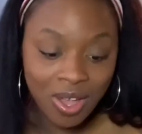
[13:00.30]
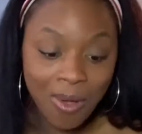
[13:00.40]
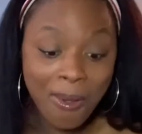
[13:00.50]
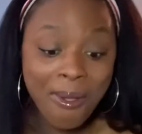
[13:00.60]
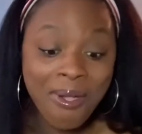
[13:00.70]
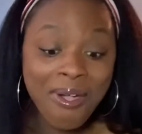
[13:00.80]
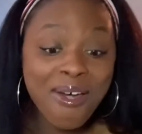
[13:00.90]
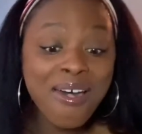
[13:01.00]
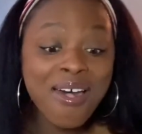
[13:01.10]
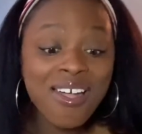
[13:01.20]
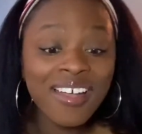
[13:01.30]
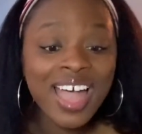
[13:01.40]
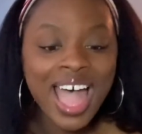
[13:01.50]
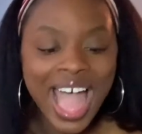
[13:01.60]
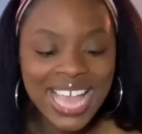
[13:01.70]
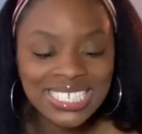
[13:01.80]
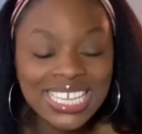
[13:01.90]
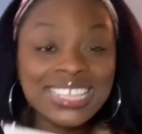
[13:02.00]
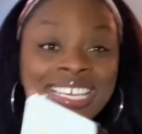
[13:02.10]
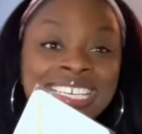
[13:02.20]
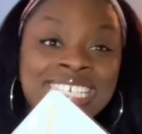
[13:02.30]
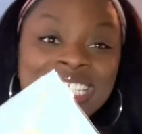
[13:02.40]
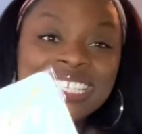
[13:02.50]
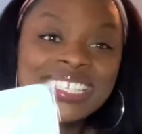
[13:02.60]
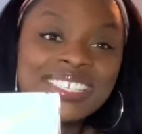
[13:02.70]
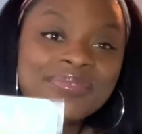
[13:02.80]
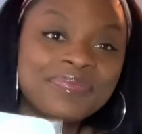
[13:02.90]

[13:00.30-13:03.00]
Aww. I see this.